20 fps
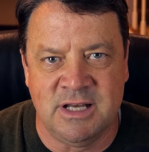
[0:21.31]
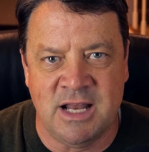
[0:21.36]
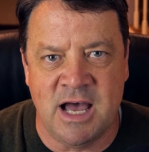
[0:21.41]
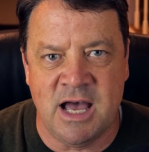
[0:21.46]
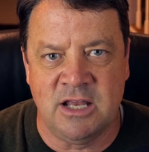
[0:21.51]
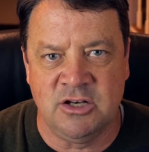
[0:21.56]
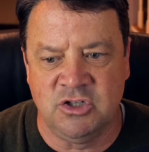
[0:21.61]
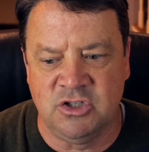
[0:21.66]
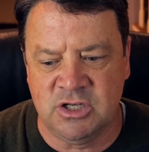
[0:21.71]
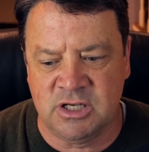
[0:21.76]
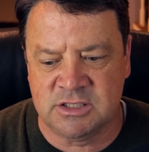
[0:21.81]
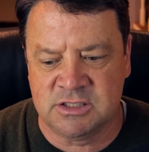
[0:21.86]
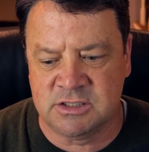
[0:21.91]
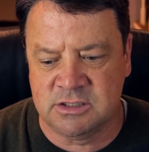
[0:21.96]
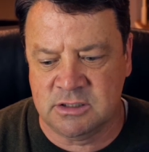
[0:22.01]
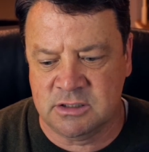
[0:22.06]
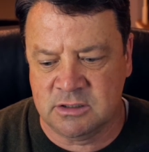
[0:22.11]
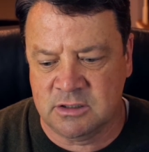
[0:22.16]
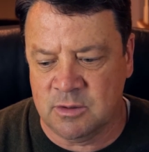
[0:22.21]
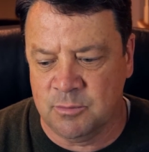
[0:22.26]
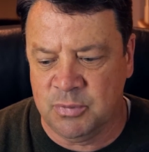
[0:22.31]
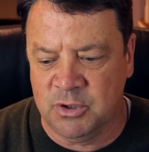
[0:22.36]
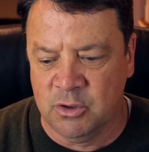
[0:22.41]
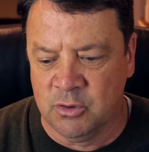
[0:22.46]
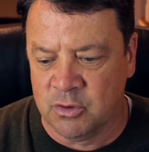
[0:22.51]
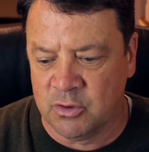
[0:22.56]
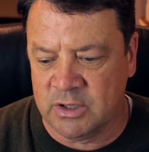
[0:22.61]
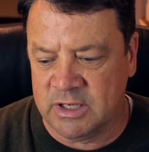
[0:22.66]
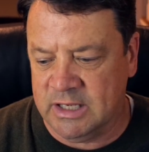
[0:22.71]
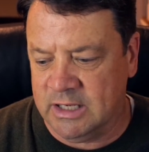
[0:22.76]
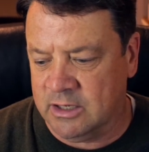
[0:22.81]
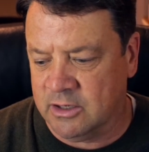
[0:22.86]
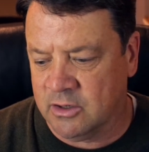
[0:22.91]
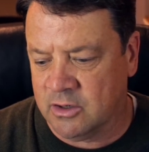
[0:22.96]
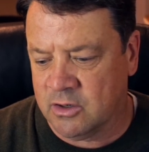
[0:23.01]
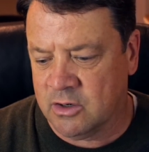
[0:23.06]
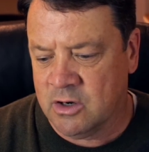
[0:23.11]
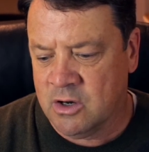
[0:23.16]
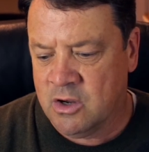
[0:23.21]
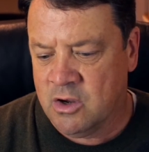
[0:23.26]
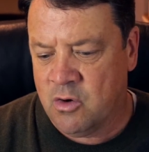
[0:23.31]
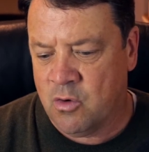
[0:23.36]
not just computer gear